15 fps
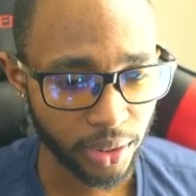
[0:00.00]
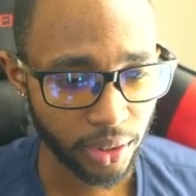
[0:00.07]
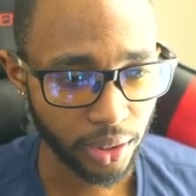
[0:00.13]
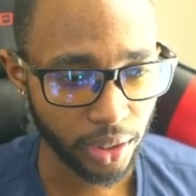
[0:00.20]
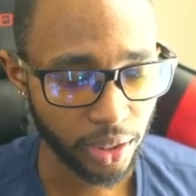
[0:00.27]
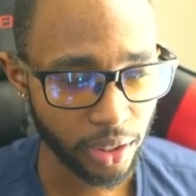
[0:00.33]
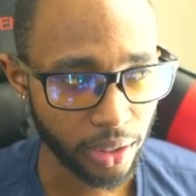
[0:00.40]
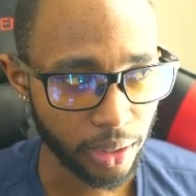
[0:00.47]

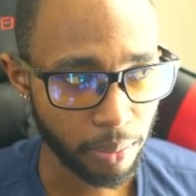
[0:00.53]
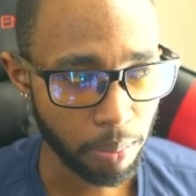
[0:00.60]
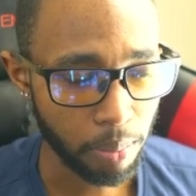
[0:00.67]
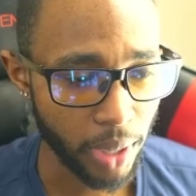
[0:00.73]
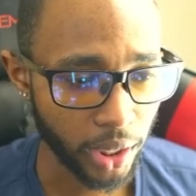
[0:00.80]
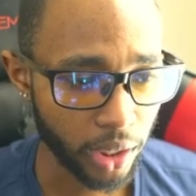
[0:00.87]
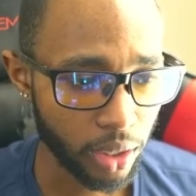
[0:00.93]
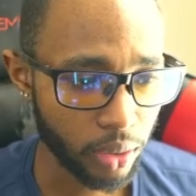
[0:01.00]

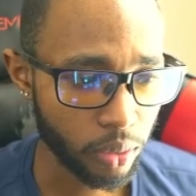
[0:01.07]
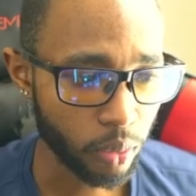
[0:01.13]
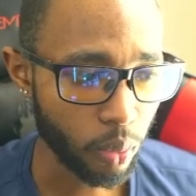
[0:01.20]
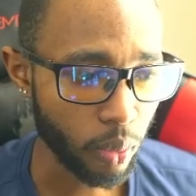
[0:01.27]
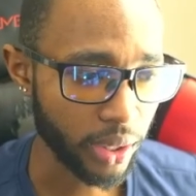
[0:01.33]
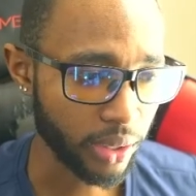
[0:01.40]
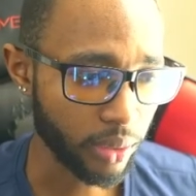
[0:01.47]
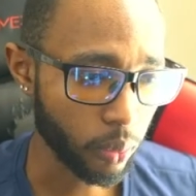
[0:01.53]
Mello
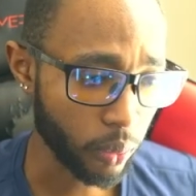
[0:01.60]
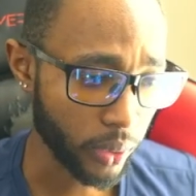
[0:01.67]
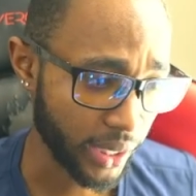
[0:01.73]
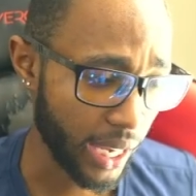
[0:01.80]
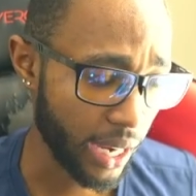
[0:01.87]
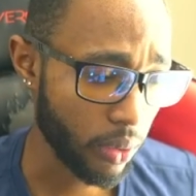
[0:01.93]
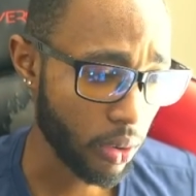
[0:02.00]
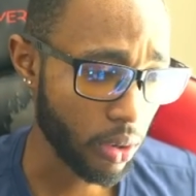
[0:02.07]

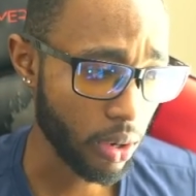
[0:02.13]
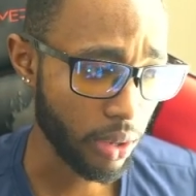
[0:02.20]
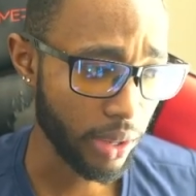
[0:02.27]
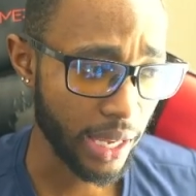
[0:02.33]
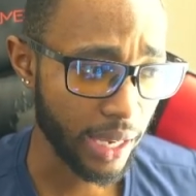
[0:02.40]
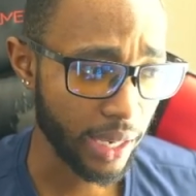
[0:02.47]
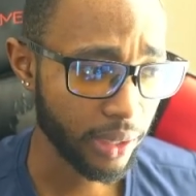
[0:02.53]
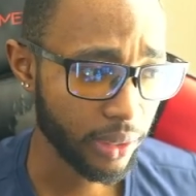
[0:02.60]
without all
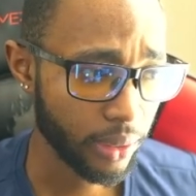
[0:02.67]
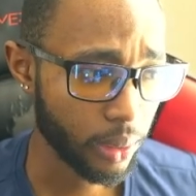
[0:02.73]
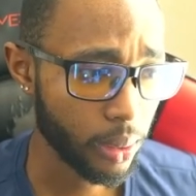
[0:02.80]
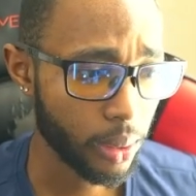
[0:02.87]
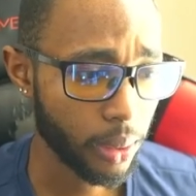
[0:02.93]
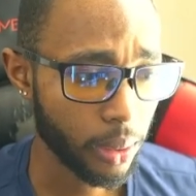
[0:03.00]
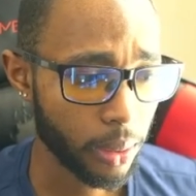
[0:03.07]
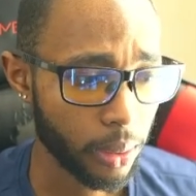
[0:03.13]
that.
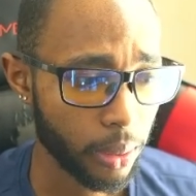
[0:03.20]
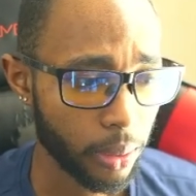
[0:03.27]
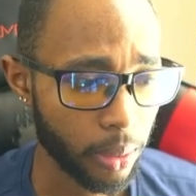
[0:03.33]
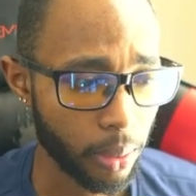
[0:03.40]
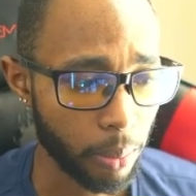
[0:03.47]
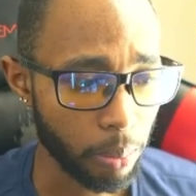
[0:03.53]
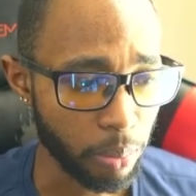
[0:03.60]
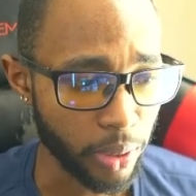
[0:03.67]

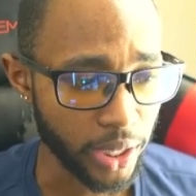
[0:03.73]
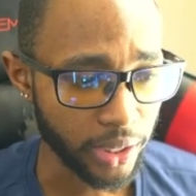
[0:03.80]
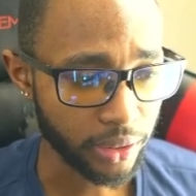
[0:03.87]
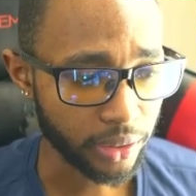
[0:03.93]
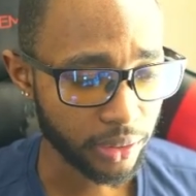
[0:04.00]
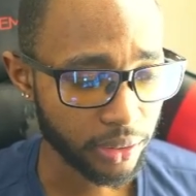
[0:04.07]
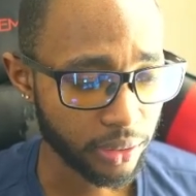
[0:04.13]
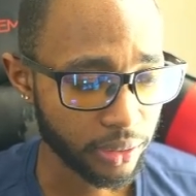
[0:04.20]
But
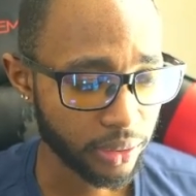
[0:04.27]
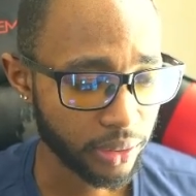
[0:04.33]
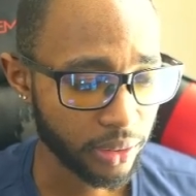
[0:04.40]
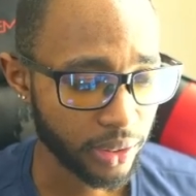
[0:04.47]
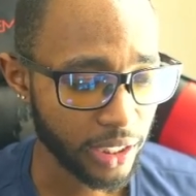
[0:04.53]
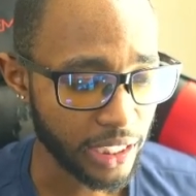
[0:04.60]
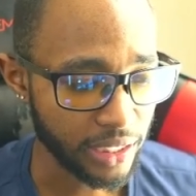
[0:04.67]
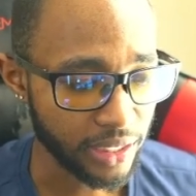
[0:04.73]

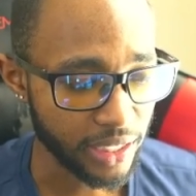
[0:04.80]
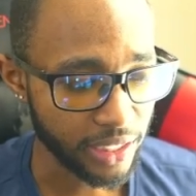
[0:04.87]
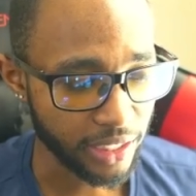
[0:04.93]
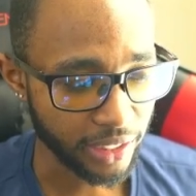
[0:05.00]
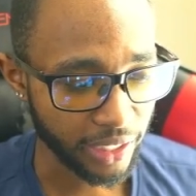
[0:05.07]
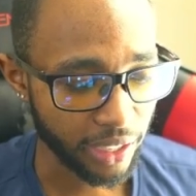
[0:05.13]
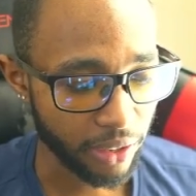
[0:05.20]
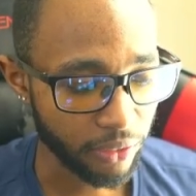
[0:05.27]
he didn't
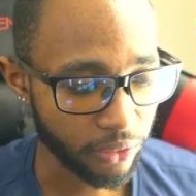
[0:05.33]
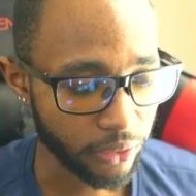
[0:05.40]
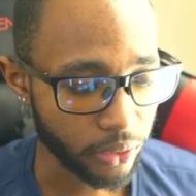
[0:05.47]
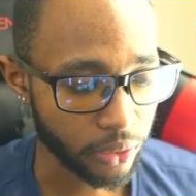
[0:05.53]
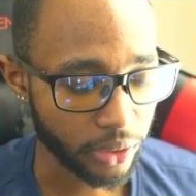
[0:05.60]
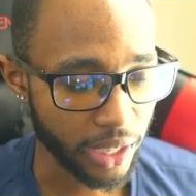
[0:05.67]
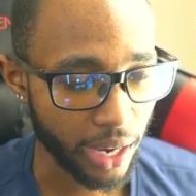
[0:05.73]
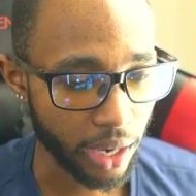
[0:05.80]
account
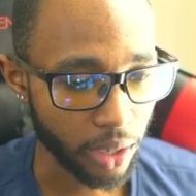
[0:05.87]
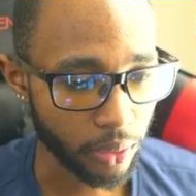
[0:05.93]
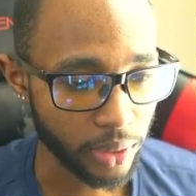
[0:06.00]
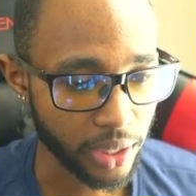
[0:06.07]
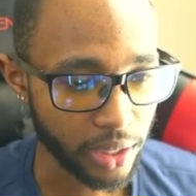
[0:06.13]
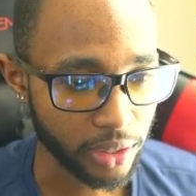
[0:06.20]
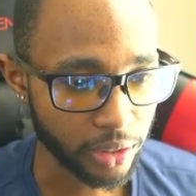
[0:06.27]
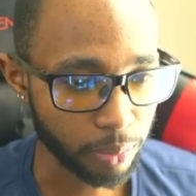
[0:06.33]
for how
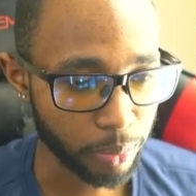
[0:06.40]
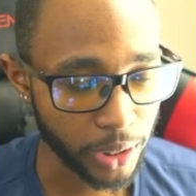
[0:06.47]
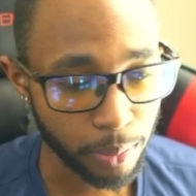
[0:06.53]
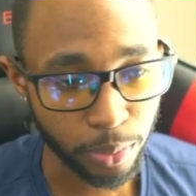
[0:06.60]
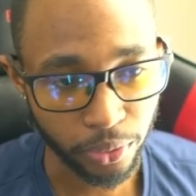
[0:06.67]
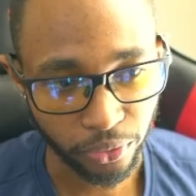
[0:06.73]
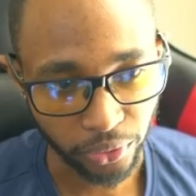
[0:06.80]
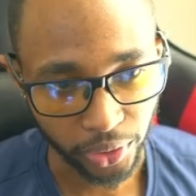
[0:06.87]
his
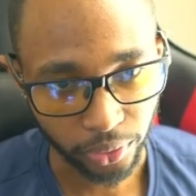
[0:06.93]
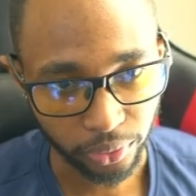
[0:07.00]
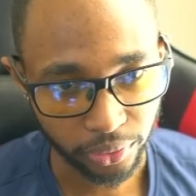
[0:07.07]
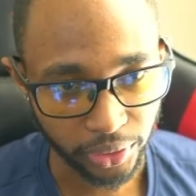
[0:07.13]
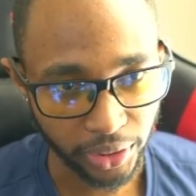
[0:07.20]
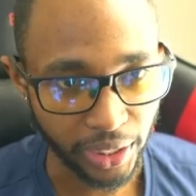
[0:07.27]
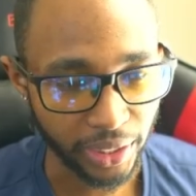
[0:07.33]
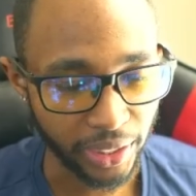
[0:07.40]
people felt
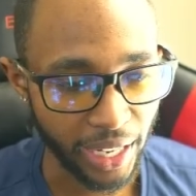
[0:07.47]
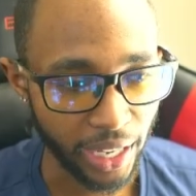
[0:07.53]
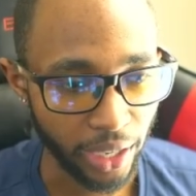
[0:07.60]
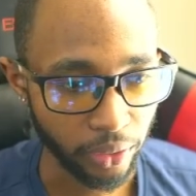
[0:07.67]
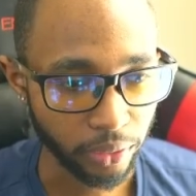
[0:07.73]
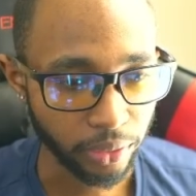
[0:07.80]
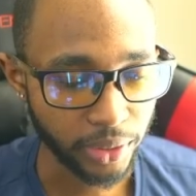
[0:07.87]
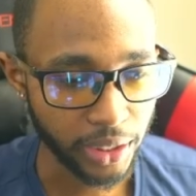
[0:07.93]
and
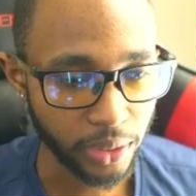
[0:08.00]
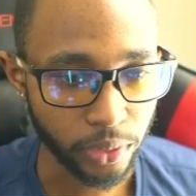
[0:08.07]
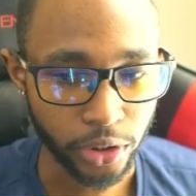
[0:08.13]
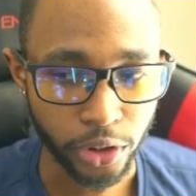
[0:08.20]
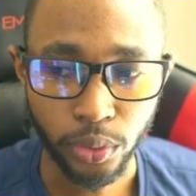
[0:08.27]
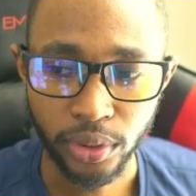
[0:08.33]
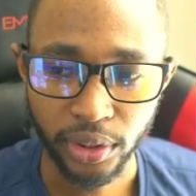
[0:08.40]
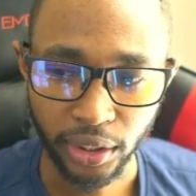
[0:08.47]
how he was
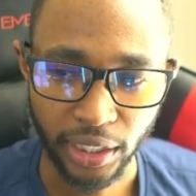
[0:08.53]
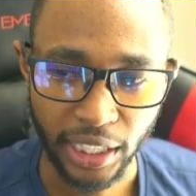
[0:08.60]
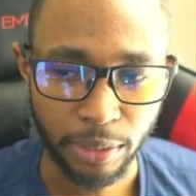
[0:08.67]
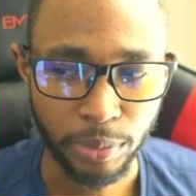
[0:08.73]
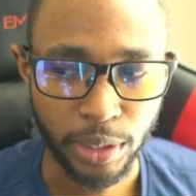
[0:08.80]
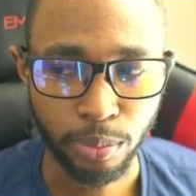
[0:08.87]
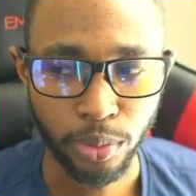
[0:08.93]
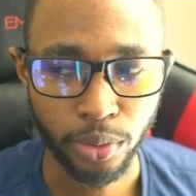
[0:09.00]
using a lot of
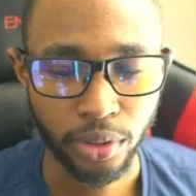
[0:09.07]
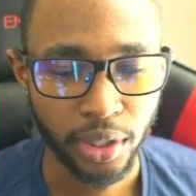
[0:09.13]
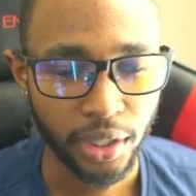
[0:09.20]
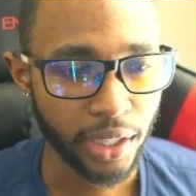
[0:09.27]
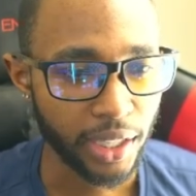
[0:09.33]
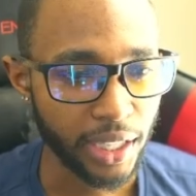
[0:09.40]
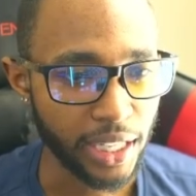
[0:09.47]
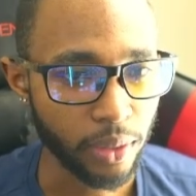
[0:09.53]
people,
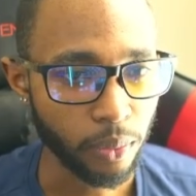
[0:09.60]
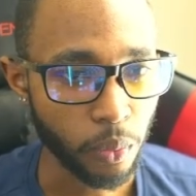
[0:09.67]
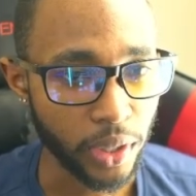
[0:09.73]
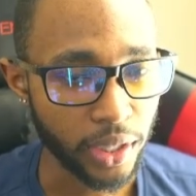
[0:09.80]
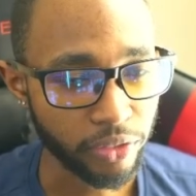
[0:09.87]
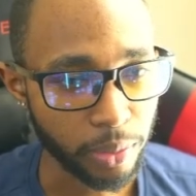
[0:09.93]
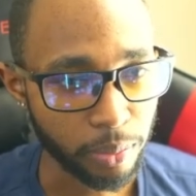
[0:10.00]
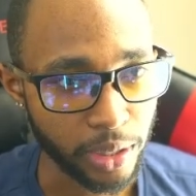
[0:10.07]
and one
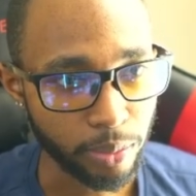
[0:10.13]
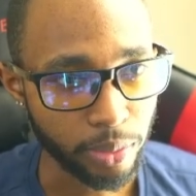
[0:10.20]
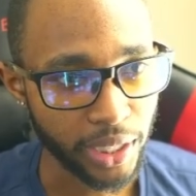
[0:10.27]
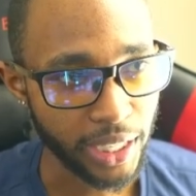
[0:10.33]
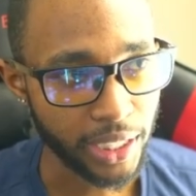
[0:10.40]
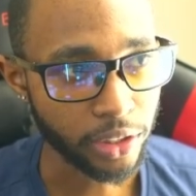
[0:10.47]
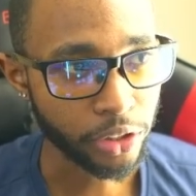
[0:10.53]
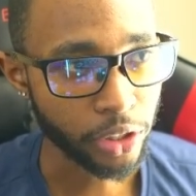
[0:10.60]
of the people that
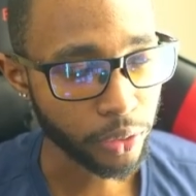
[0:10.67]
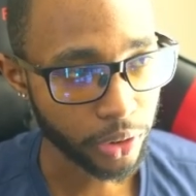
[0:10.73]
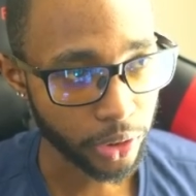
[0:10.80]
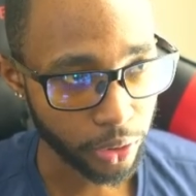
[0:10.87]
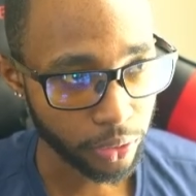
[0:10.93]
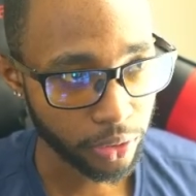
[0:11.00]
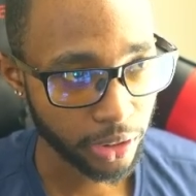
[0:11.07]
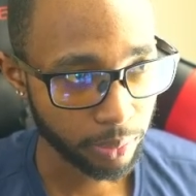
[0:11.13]
he told to
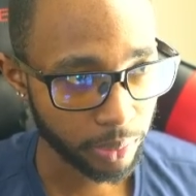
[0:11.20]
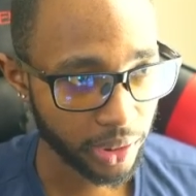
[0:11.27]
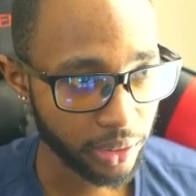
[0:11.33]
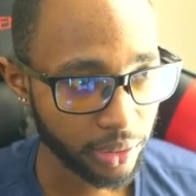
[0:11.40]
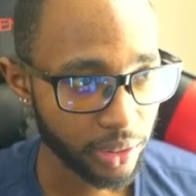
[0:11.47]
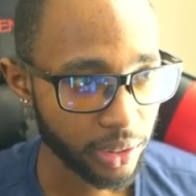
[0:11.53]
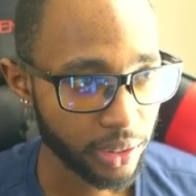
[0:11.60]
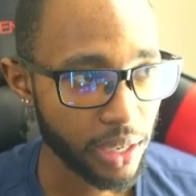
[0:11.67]
do something
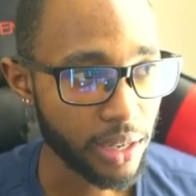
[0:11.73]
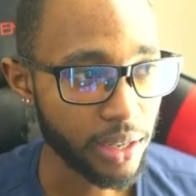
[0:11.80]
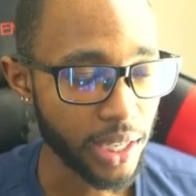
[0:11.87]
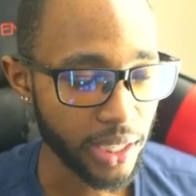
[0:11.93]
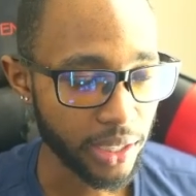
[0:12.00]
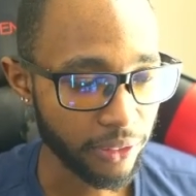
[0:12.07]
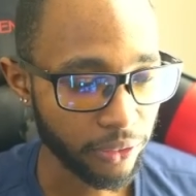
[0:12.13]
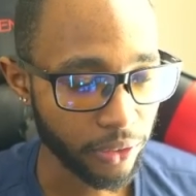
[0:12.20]

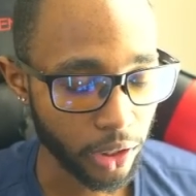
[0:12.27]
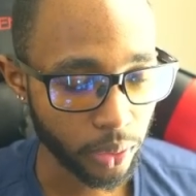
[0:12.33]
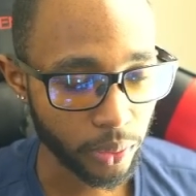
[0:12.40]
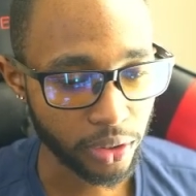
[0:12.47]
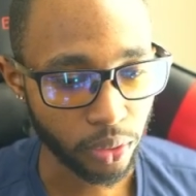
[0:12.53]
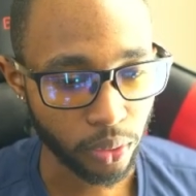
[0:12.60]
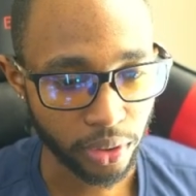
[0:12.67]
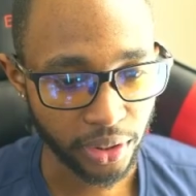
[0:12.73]
didn't follow his
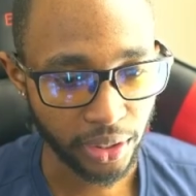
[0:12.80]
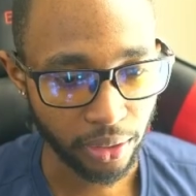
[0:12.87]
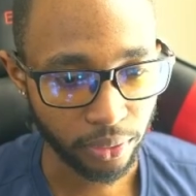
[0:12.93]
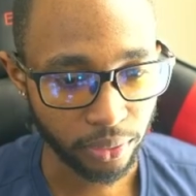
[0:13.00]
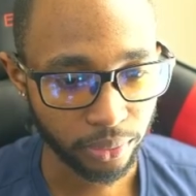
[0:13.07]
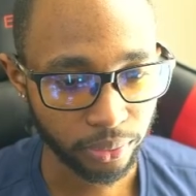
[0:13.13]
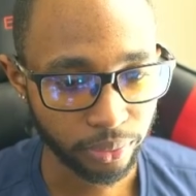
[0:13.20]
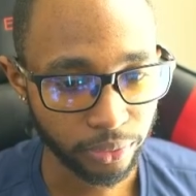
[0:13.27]
orders out
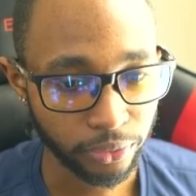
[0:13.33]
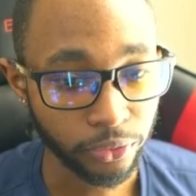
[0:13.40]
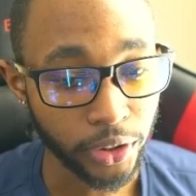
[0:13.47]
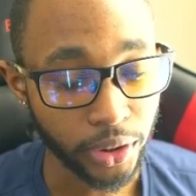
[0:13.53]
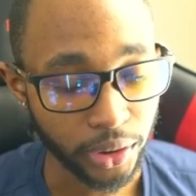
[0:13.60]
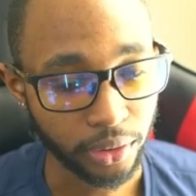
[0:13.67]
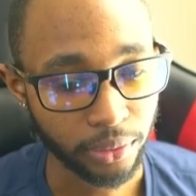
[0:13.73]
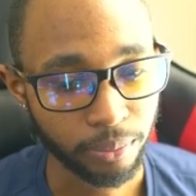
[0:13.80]

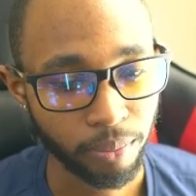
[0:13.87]
fully,